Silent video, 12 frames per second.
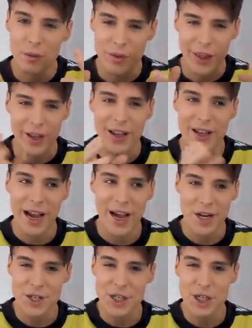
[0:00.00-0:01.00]
like a
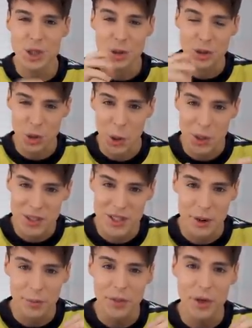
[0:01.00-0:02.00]
gadget to cook
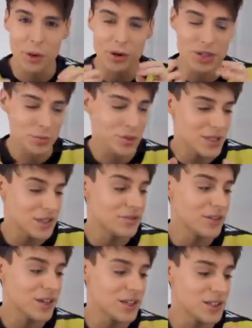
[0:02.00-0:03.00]
something or a
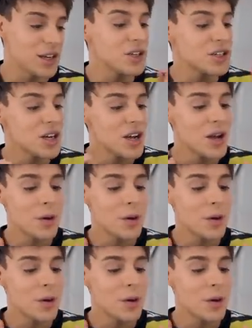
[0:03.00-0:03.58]
specific dish,